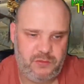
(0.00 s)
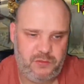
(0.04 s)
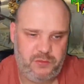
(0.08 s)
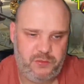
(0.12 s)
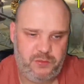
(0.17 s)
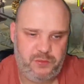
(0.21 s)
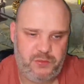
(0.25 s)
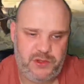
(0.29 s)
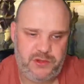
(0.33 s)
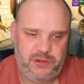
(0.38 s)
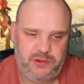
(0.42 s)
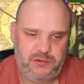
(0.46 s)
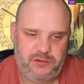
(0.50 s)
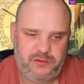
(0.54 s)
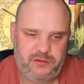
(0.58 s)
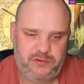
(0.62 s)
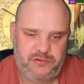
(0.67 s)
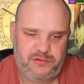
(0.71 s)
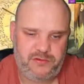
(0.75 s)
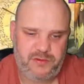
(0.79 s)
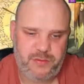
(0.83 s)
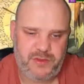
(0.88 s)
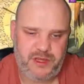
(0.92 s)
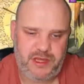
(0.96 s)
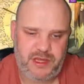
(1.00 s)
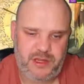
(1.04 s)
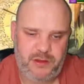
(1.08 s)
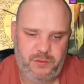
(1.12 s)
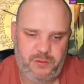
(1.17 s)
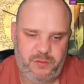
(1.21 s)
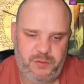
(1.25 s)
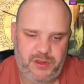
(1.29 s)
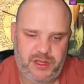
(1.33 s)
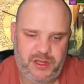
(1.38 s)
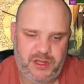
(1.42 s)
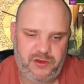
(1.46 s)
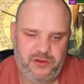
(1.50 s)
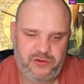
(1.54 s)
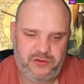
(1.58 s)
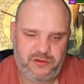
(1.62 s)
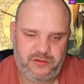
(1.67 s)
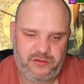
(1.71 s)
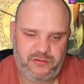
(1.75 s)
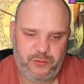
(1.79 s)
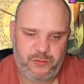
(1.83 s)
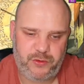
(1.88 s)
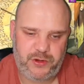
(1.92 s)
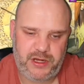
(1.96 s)
But for me, because
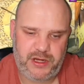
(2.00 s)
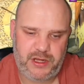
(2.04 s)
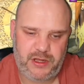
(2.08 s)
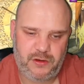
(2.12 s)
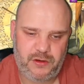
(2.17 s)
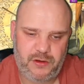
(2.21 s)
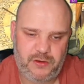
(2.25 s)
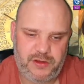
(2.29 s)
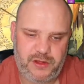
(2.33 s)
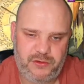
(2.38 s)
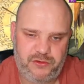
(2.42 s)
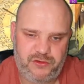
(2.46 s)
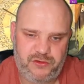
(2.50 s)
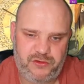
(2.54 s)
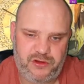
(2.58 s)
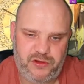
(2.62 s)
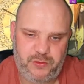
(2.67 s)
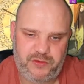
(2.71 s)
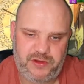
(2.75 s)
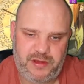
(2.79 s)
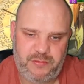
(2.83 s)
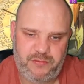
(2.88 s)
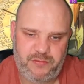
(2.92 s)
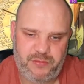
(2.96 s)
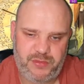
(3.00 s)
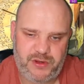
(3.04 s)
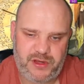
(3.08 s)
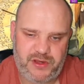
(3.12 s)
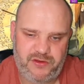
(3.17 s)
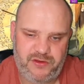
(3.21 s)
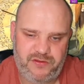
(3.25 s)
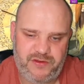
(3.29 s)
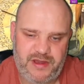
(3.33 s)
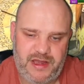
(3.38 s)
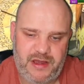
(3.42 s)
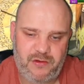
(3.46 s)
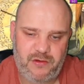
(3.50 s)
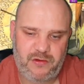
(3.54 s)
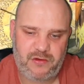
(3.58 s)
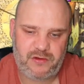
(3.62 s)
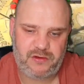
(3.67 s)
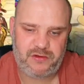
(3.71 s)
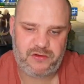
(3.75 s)
I've already got those shields and because Valk's